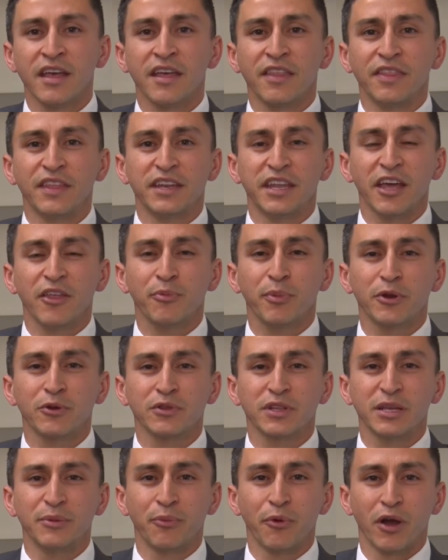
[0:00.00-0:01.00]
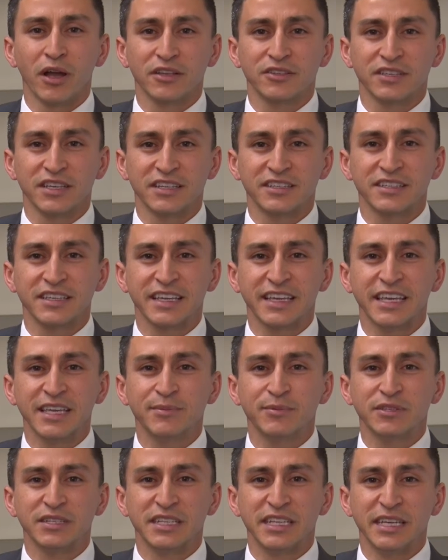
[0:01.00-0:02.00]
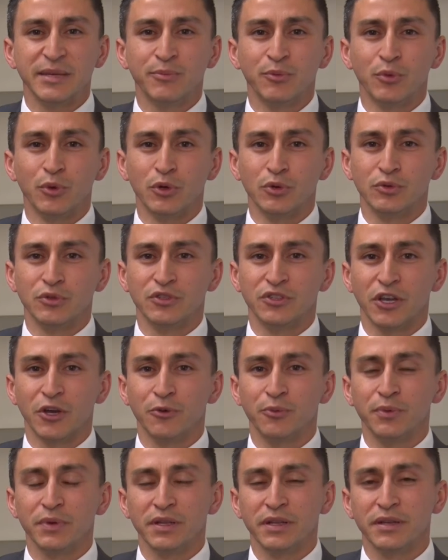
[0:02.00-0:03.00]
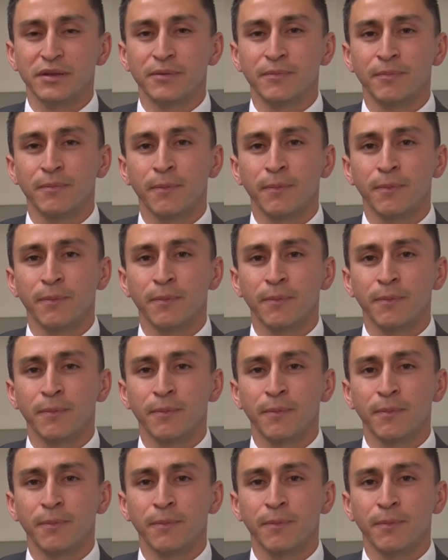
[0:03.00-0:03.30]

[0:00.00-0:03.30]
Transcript: The death penalty process keeps deep wounds open.